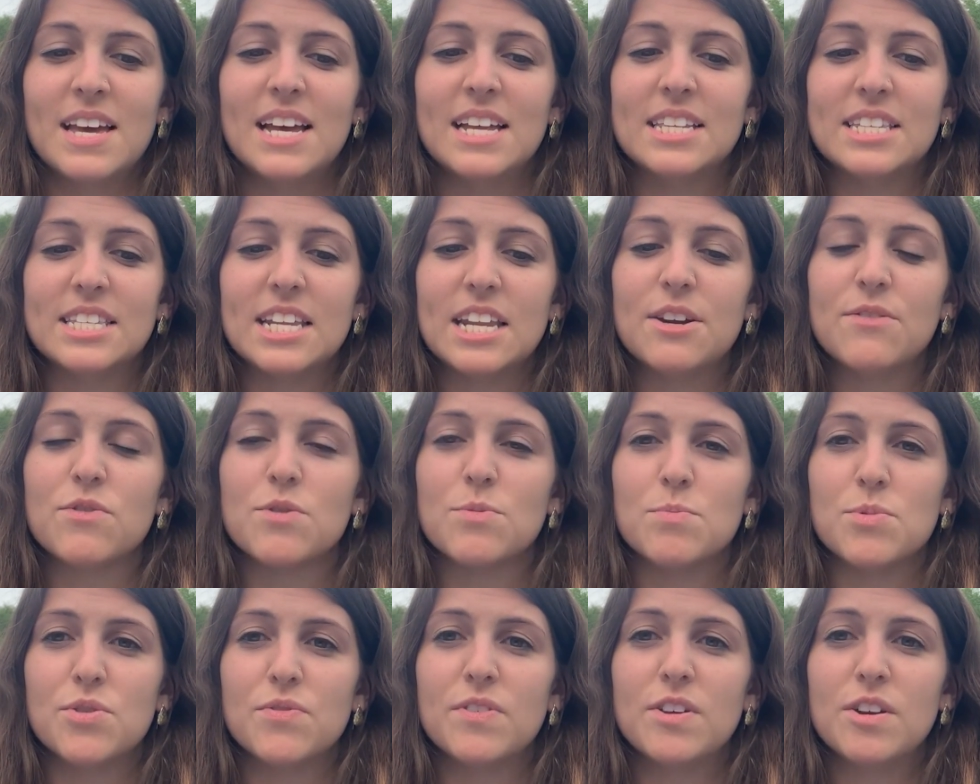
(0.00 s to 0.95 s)
Instead of
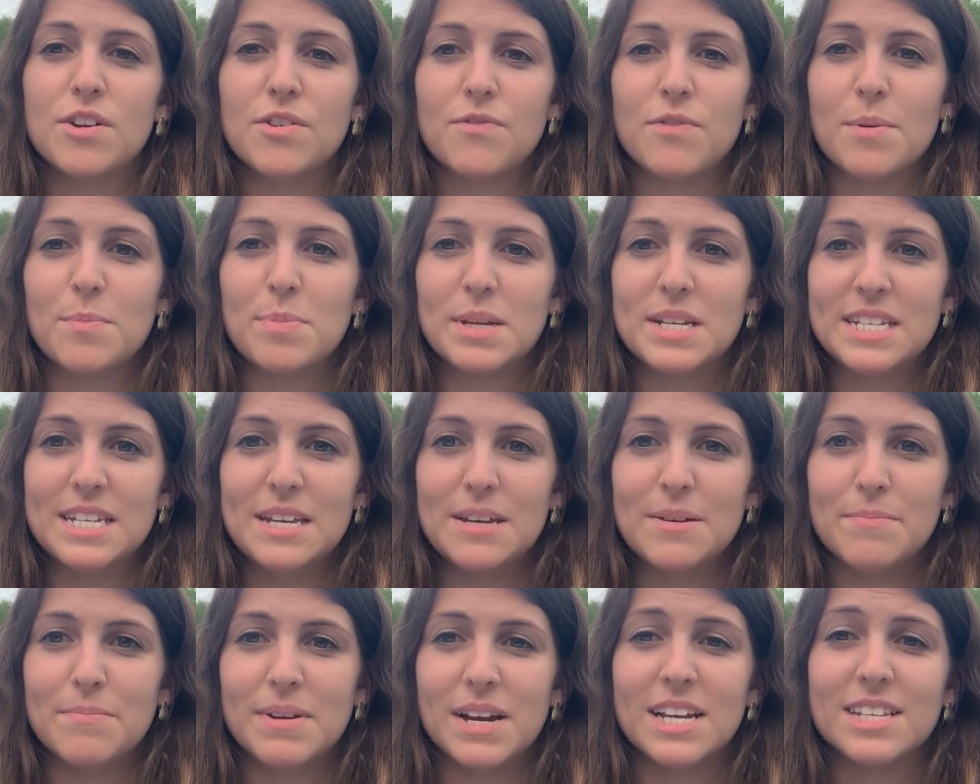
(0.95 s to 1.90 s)
removing her from the
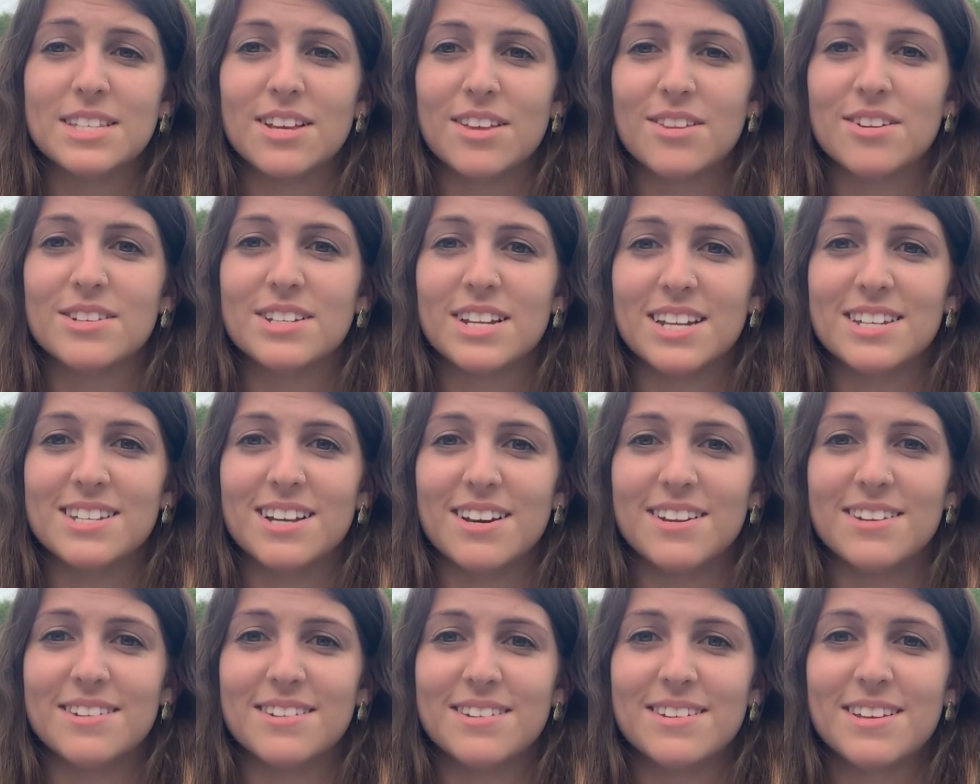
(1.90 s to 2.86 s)
team, as others had
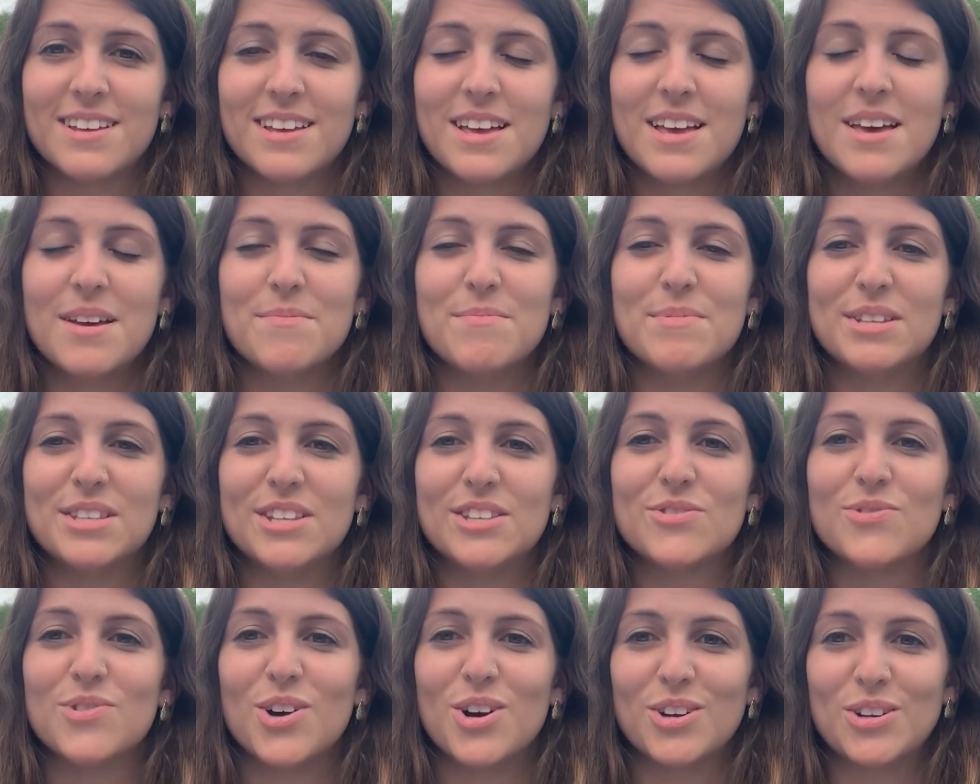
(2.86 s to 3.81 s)
done, Mrs.
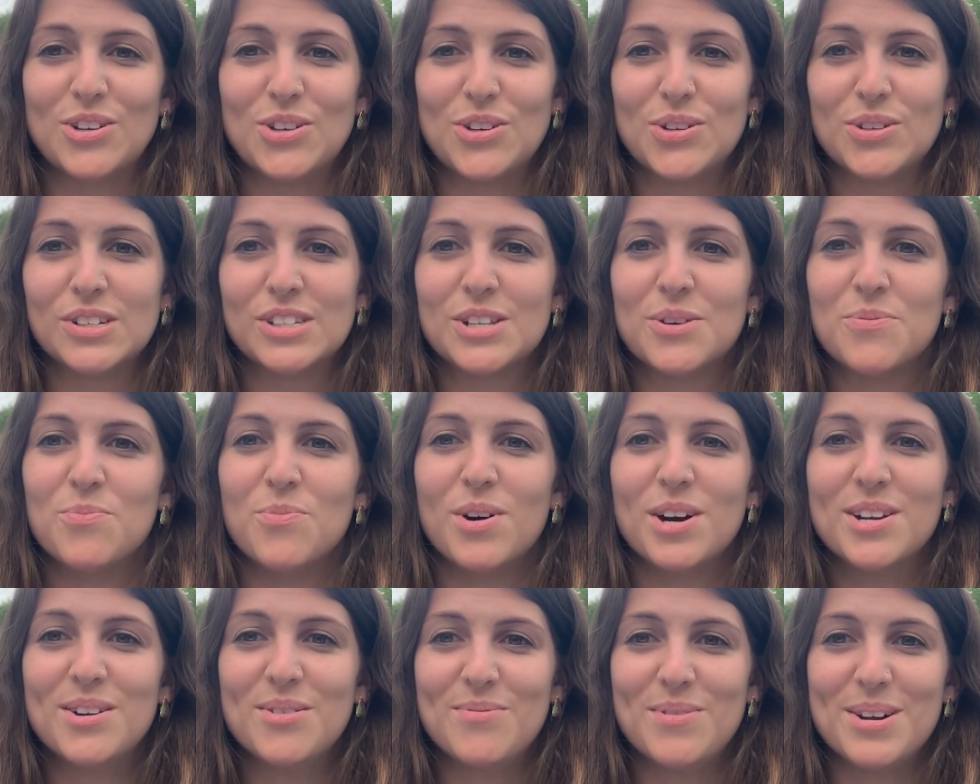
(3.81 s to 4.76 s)
Frog knew some
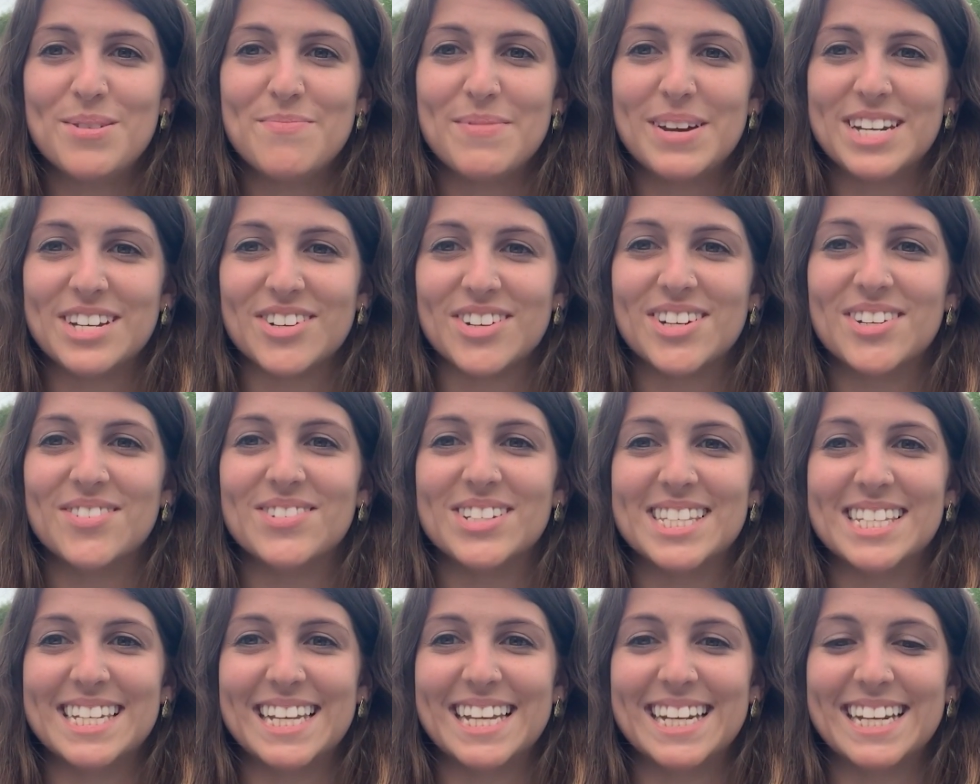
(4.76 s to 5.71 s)
one on one mentoring was
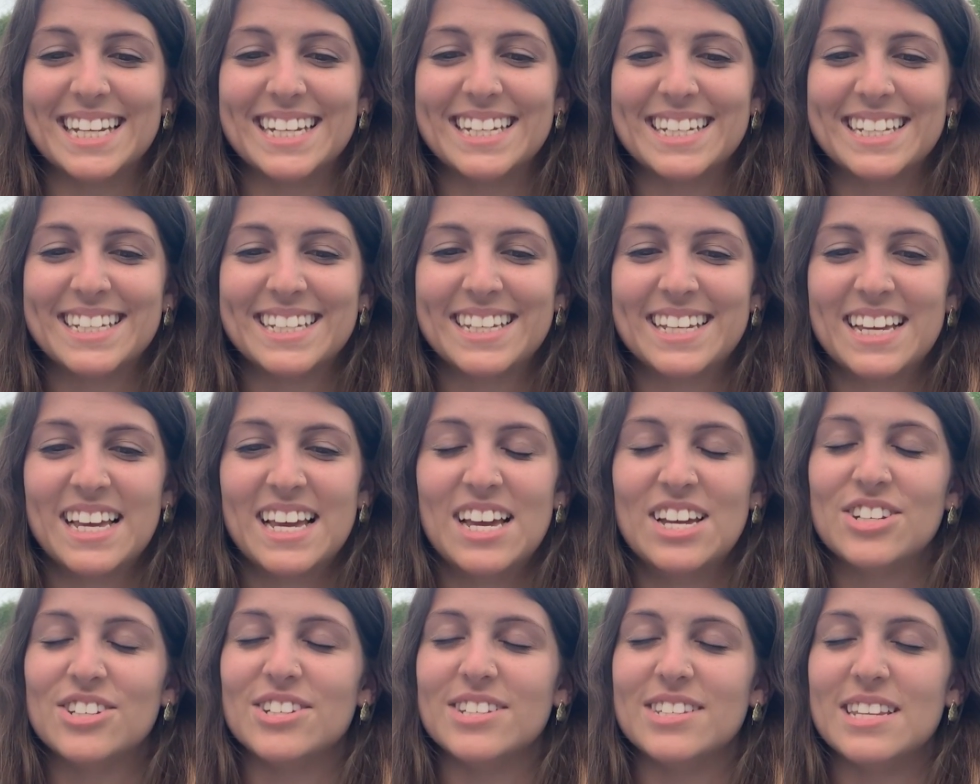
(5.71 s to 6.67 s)
needed.
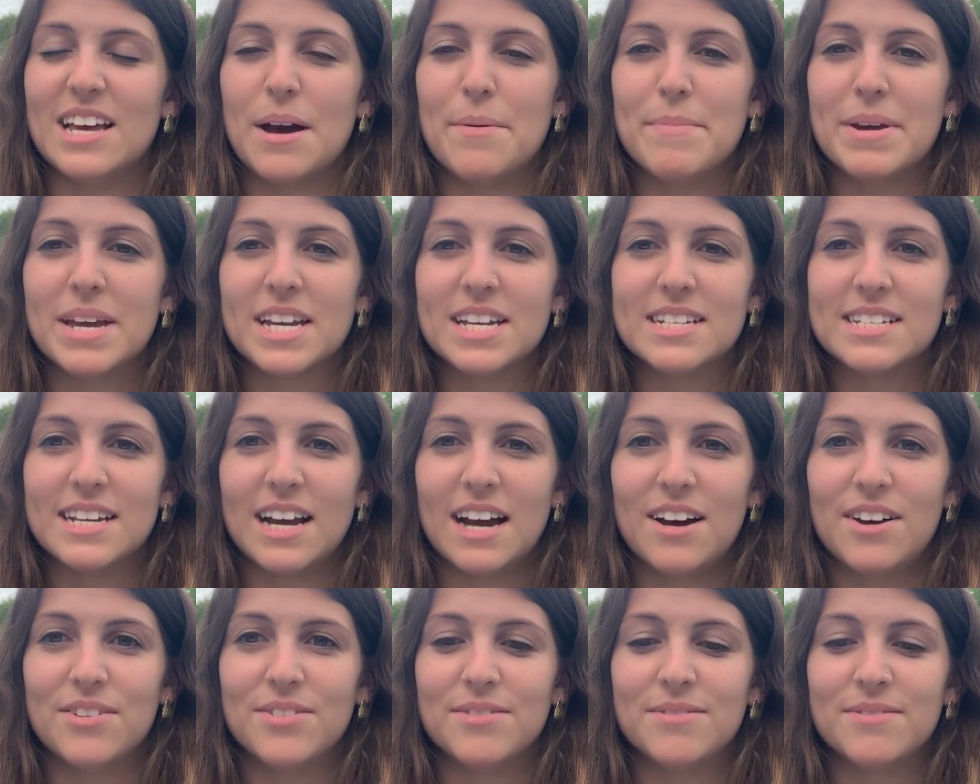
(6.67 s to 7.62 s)
She sat Megan
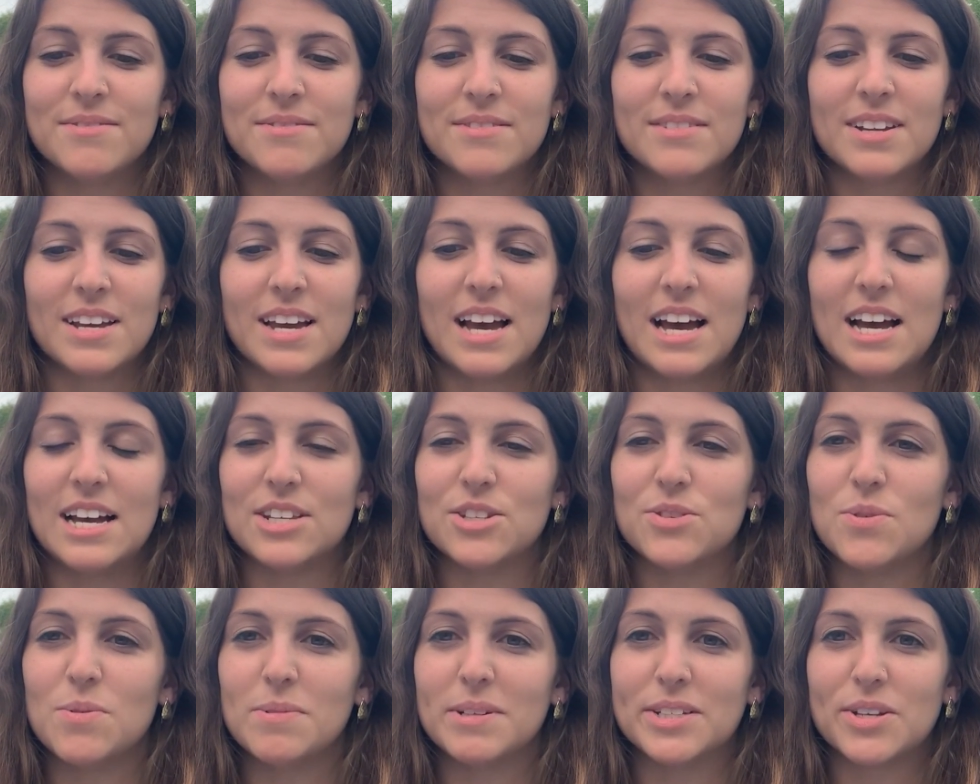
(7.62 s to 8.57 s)
down, asked
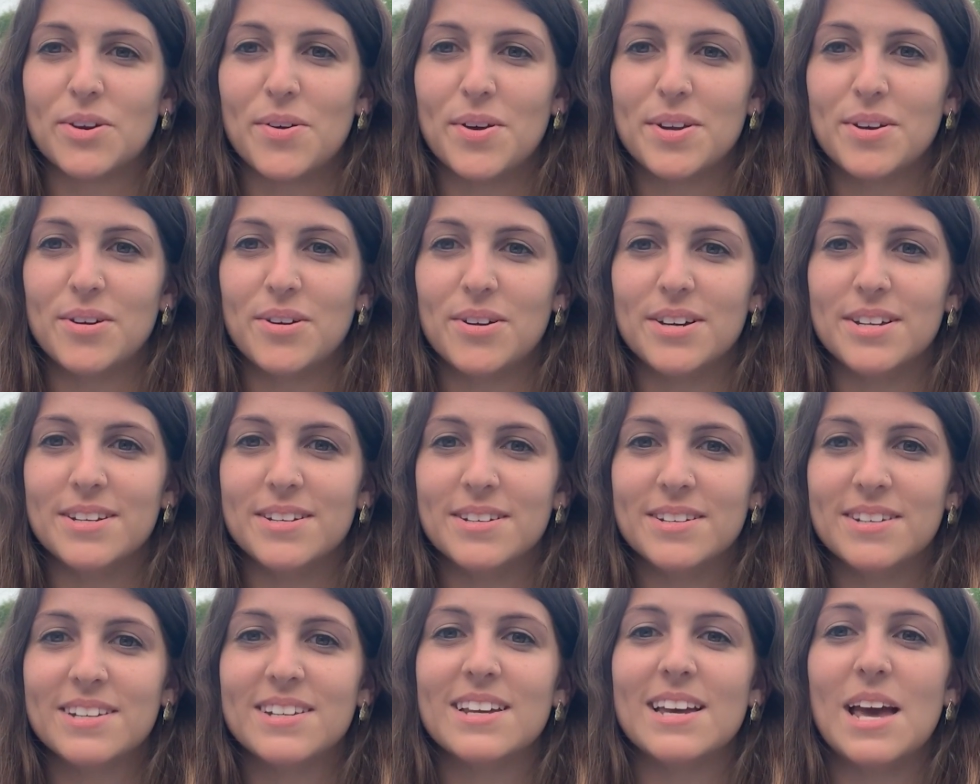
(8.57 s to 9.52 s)
what was going on,
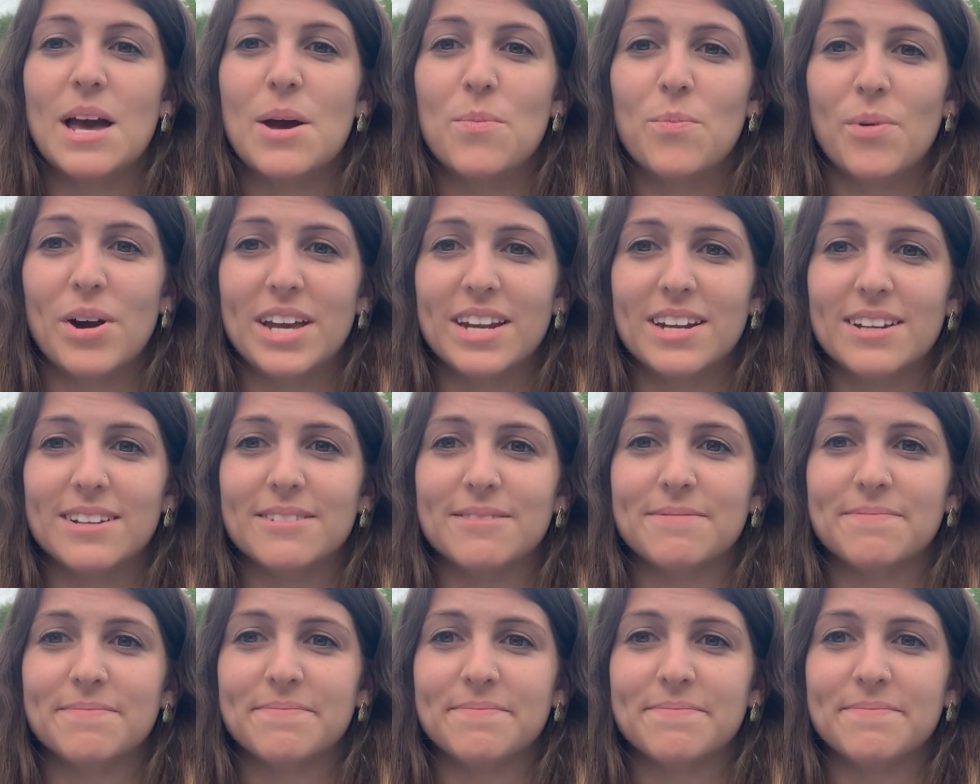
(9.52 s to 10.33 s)
and waited.